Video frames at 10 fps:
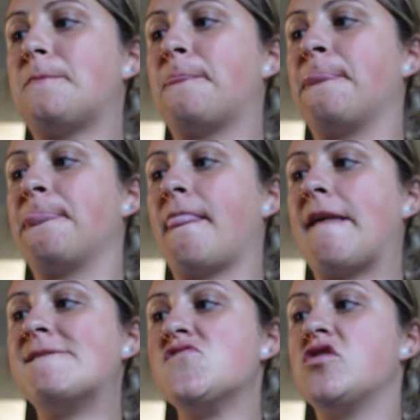
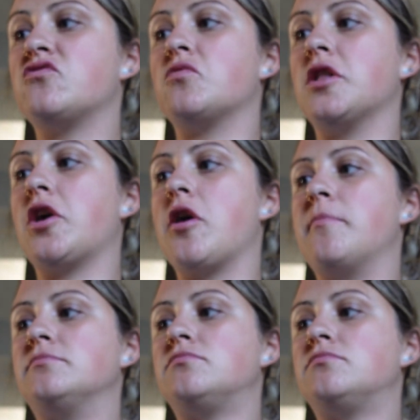Hmm. That's really good.